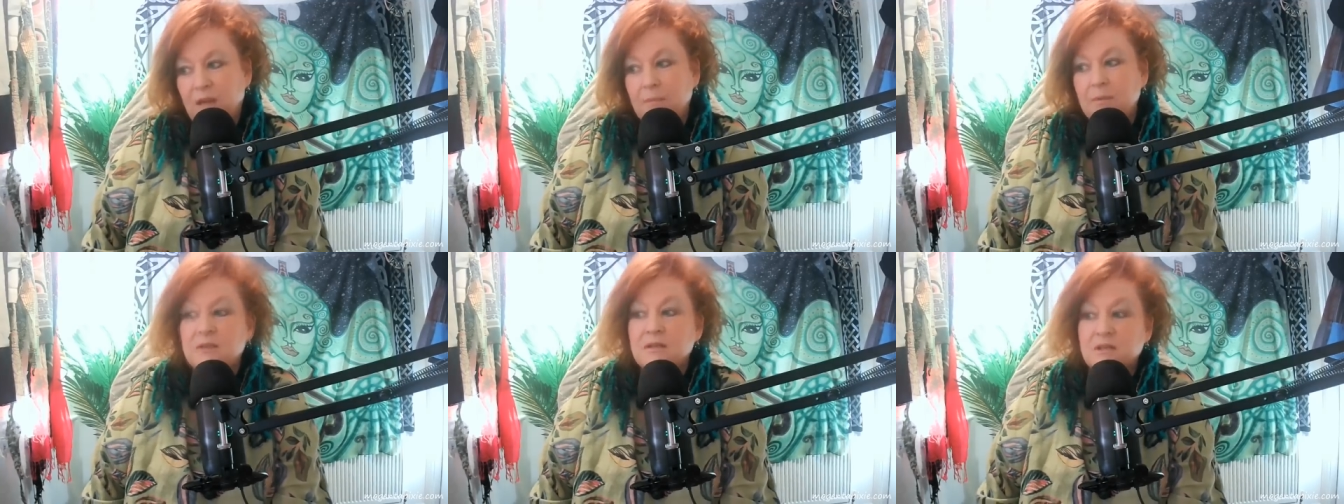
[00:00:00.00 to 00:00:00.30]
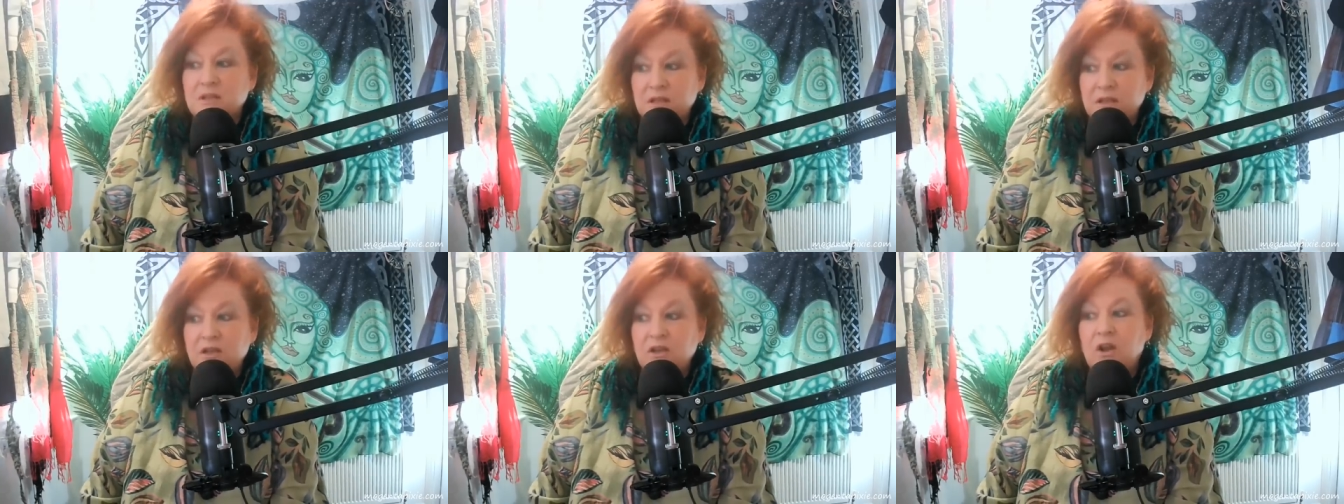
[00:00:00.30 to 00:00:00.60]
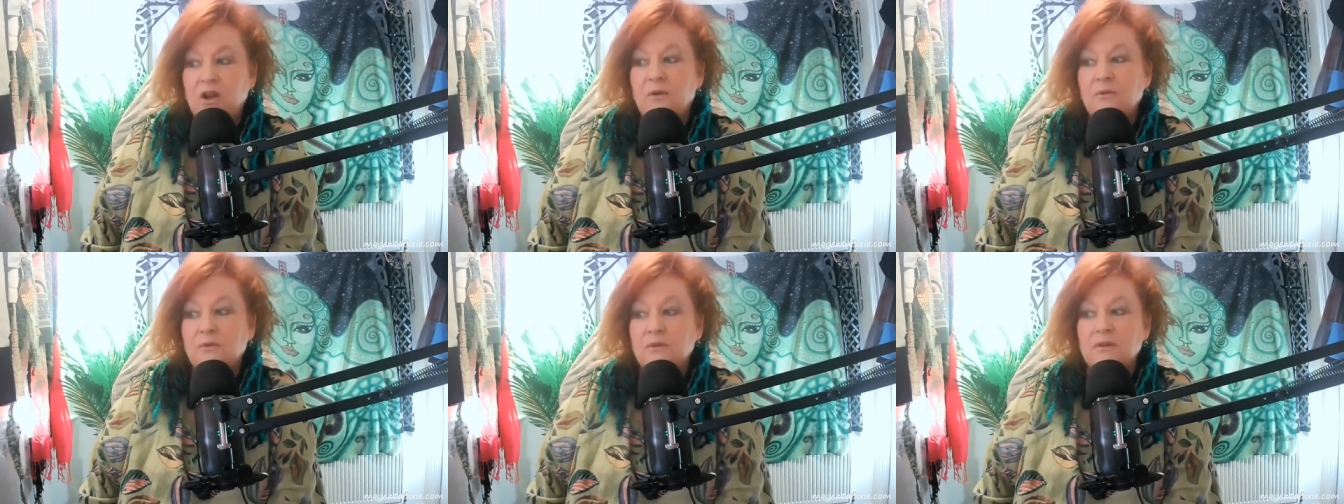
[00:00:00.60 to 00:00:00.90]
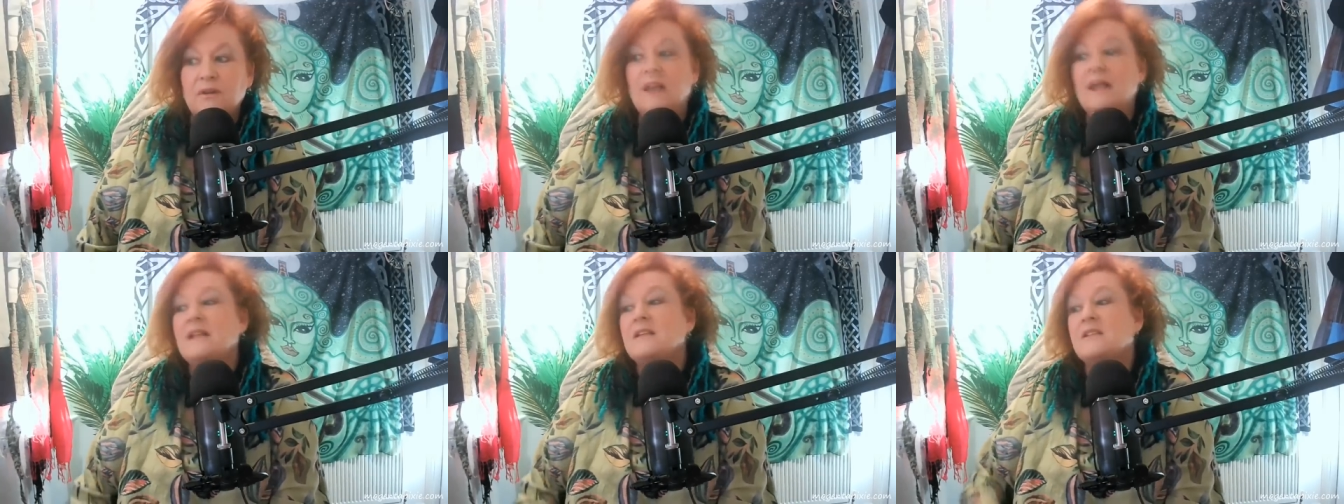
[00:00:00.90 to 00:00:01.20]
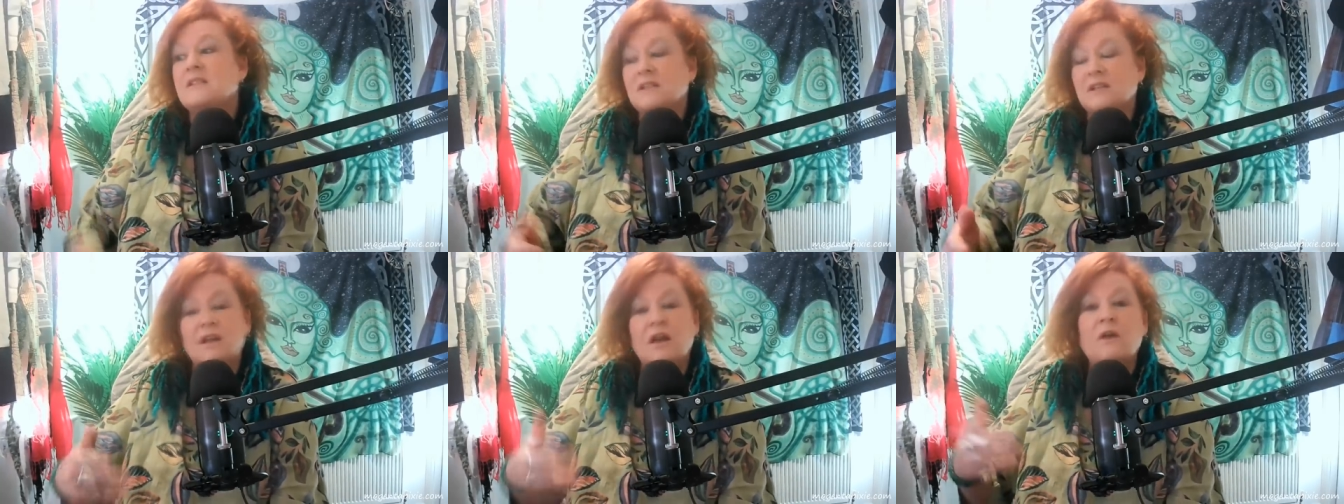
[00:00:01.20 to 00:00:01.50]
But,
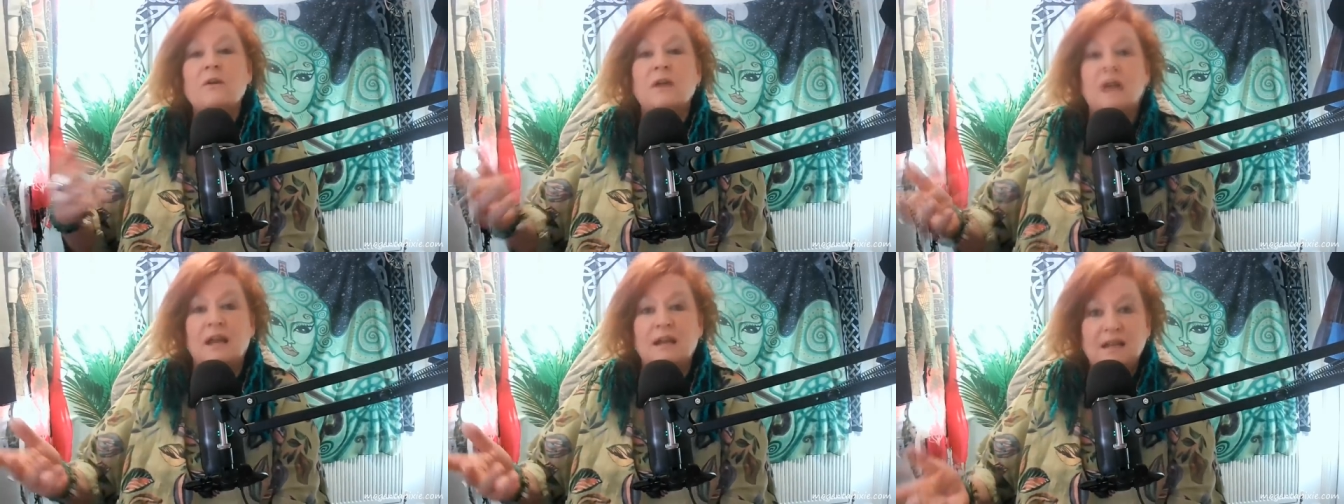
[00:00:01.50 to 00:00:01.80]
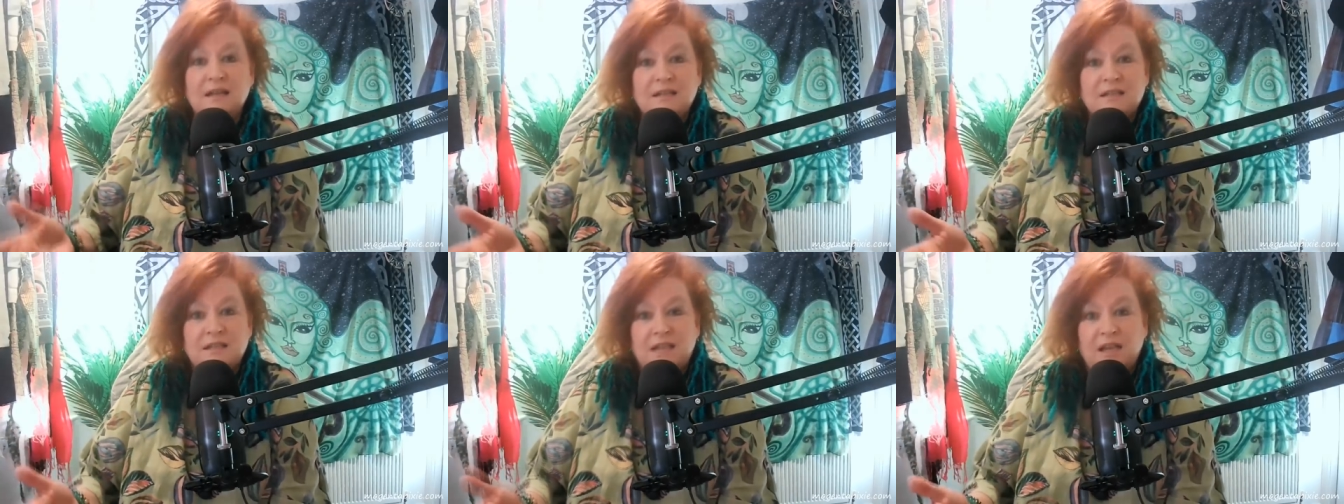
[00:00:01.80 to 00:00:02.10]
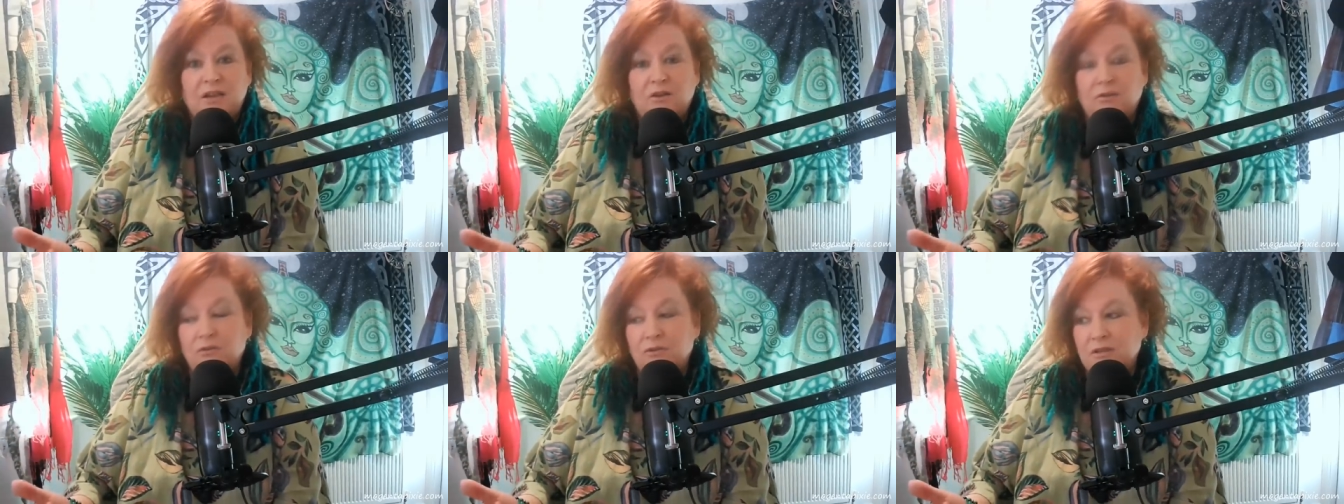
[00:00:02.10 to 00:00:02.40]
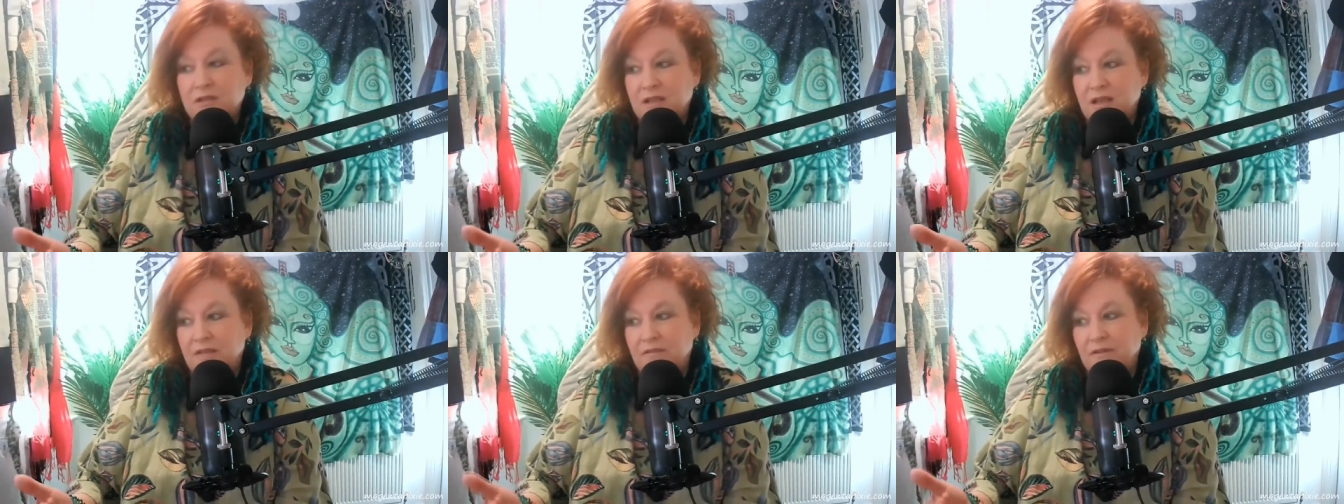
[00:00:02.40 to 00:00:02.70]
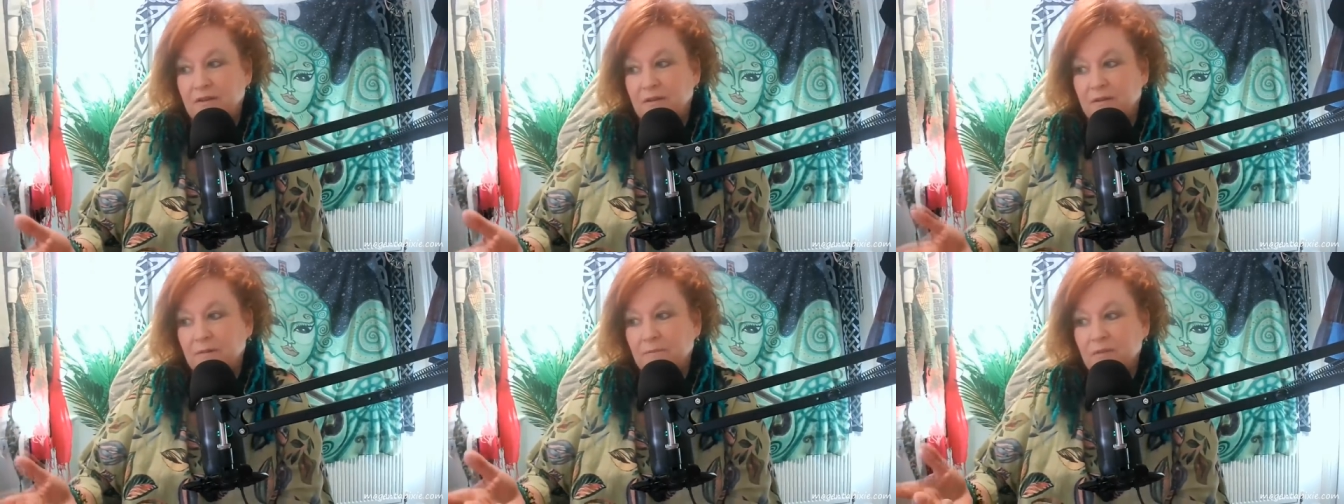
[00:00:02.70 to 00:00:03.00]
let's say you're on
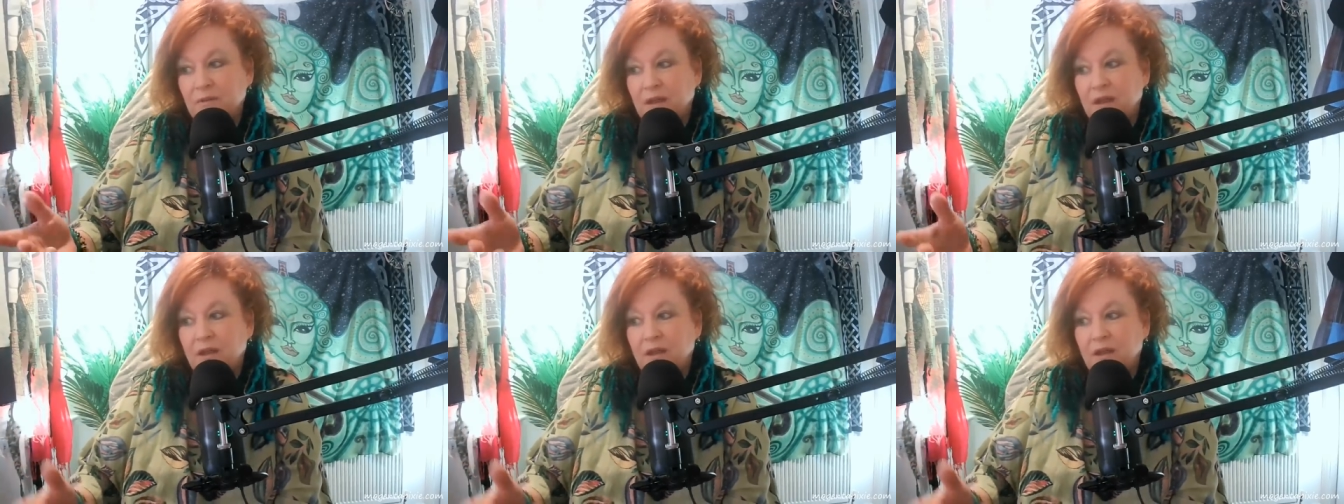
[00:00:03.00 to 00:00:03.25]
7,